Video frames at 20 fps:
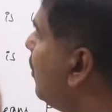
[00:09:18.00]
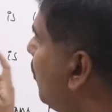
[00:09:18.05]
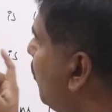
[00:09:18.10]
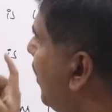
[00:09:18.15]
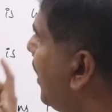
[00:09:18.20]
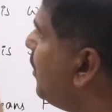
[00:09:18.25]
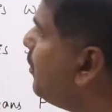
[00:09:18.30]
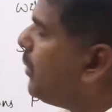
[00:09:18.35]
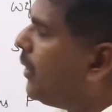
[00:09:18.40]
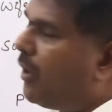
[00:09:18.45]

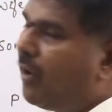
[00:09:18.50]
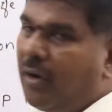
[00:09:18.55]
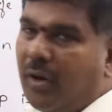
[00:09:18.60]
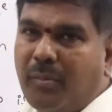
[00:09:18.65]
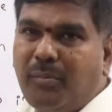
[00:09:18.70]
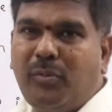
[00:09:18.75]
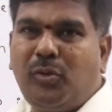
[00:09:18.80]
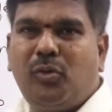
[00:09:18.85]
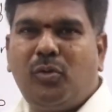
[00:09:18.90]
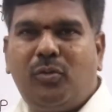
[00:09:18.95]
one
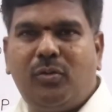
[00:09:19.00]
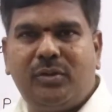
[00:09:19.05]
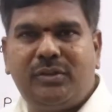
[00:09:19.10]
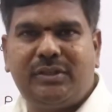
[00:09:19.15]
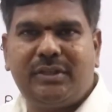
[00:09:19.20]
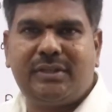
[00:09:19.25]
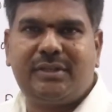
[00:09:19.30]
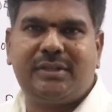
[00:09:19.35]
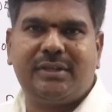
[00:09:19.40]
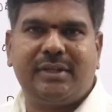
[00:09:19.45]
problem, you
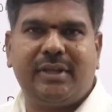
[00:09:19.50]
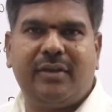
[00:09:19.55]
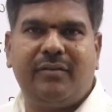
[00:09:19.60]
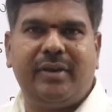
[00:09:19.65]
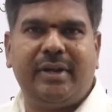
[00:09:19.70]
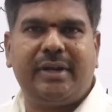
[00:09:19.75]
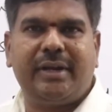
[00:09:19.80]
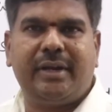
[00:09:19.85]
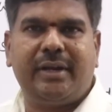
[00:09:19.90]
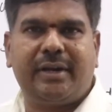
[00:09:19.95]
just
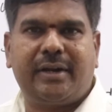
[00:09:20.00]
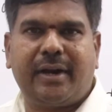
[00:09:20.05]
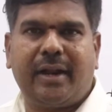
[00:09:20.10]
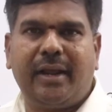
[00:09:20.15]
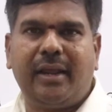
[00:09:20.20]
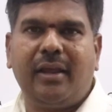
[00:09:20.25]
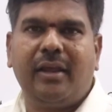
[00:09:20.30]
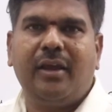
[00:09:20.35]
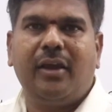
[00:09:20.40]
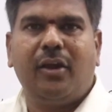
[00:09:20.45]
give it a
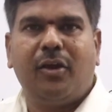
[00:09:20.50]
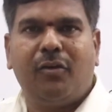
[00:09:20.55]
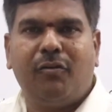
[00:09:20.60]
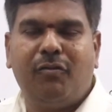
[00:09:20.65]
try.